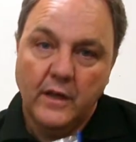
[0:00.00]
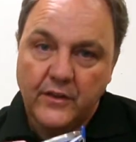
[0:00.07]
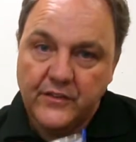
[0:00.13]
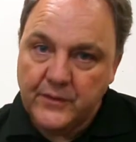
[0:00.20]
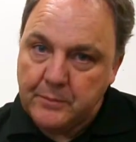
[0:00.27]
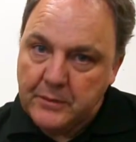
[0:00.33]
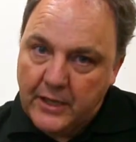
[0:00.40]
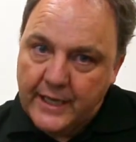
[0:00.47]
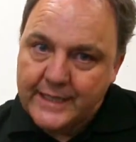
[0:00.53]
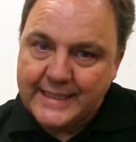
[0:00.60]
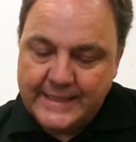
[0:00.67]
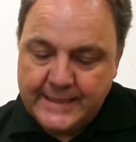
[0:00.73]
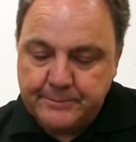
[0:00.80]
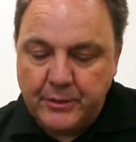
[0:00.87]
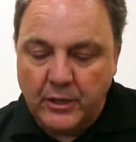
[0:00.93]
Supplied
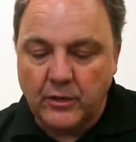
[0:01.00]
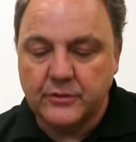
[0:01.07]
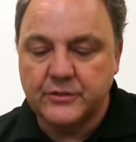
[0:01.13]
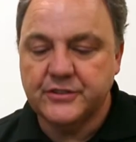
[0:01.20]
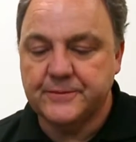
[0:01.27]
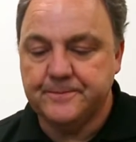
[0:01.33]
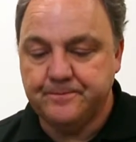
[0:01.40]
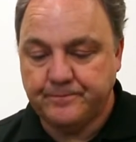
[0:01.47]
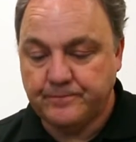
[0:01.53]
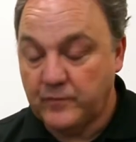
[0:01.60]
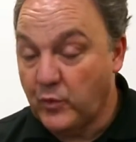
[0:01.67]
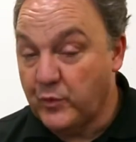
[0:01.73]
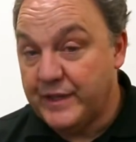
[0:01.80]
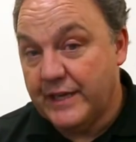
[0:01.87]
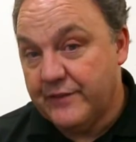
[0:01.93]
in the box
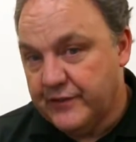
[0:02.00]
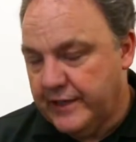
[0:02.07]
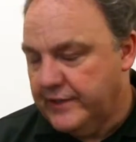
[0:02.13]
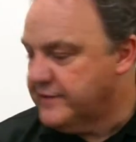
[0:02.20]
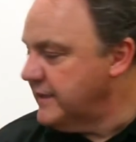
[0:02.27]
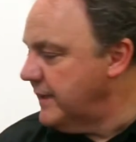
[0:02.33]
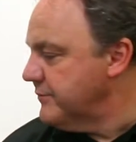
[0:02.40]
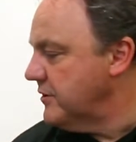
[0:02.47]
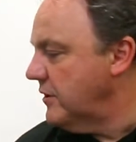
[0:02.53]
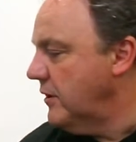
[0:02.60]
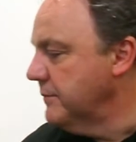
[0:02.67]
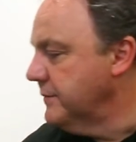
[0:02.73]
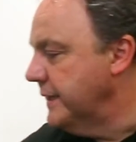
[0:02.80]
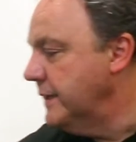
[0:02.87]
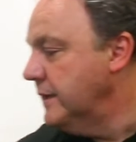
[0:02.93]
with every Inceptor
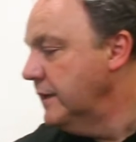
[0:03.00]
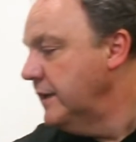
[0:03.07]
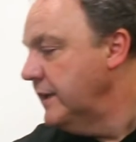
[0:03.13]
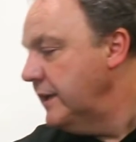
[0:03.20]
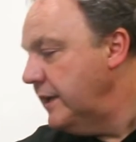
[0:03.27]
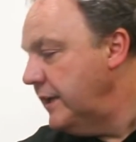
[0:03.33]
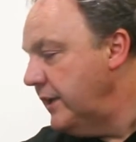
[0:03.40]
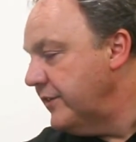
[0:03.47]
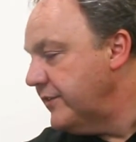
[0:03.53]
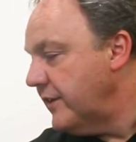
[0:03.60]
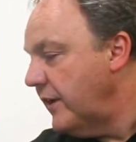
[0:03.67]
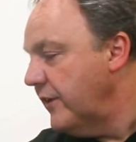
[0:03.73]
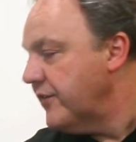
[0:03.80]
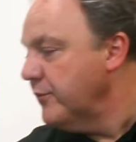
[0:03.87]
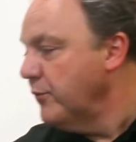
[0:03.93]
Omni
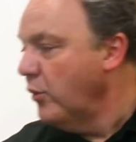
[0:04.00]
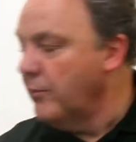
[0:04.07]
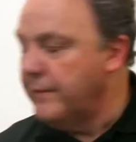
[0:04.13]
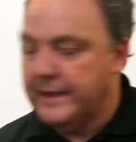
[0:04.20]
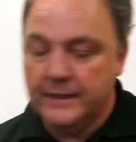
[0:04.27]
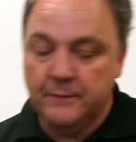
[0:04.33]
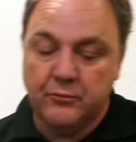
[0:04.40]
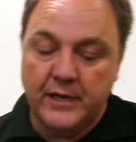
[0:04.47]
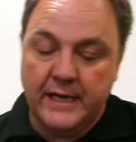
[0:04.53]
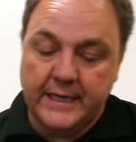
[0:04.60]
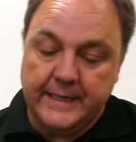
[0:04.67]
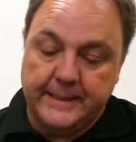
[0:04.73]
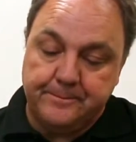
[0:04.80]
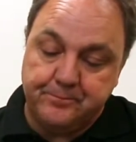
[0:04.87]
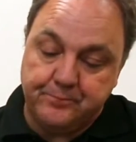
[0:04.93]
is a small metal
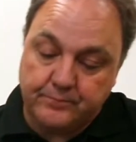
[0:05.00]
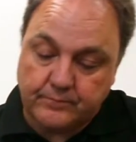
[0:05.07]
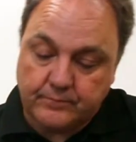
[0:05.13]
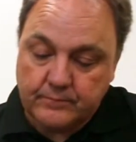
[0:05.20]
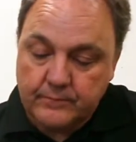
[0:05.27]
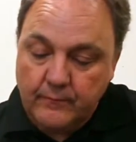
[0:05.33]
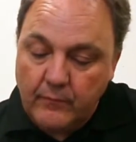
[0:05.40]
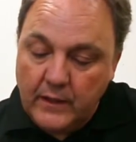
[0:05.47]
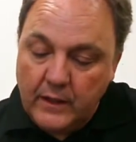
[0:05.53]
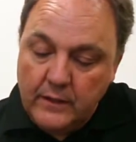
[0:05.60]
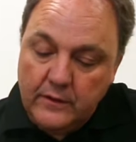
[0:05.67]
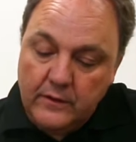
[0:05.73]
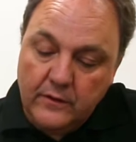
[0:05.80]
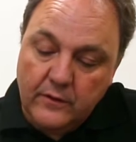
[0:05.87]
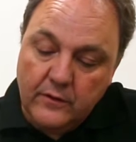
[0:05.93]
bracket,
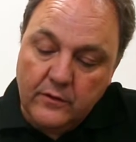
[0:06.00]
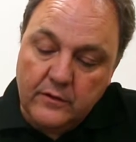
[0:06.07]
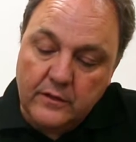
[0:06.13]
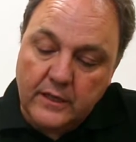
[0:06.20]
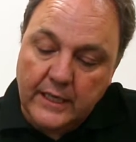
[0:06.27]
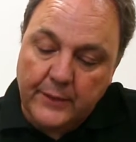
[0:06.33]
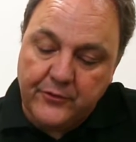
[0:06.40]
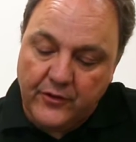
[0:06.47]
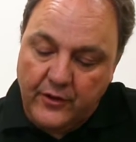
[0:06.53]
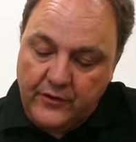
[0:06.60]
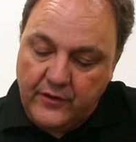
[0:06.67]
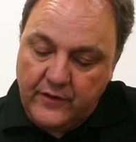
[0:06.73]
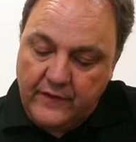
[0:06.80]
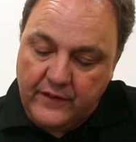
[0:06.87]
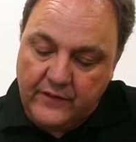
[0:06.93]
clips
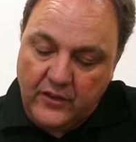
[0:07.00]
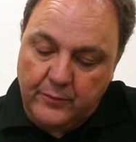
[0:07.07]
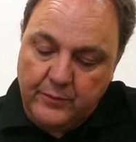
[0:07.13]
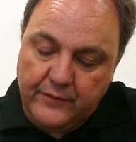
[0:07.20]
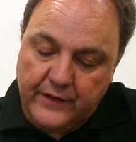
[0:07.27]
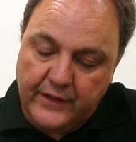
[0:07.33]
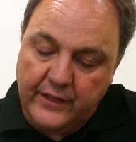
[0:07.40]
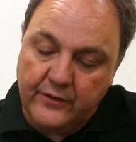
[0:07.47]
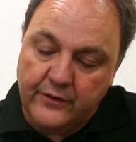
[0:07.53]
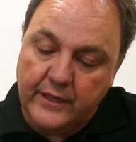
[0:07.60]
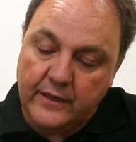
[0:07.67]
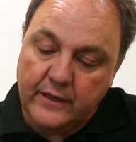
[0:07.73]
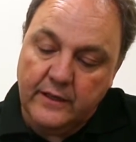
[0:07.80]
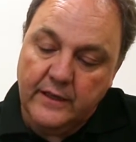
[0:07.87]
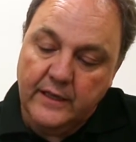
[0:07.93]
onto the top of the
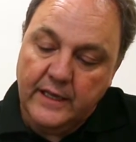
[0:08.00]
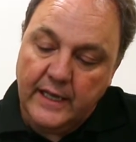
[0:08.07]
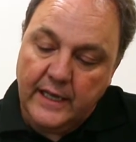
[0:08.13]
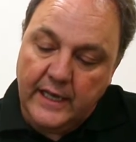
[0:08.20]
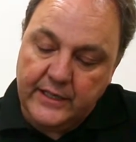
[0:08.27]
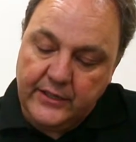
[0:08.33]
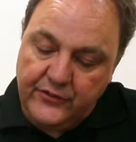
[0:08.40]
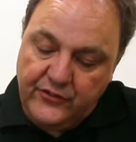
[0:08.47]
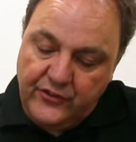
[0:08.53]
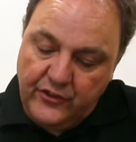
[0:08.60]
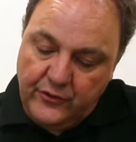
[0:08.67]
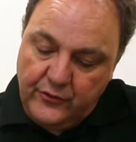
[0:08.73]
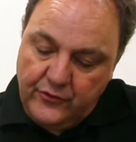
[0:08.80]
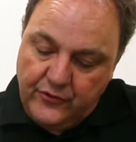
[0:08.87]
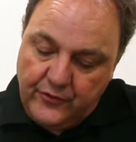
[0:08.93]
unit and is
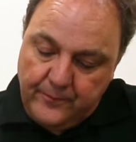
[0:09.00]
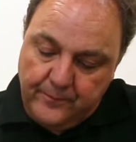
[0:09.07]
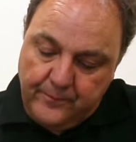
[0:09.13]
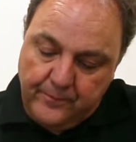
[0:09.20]
used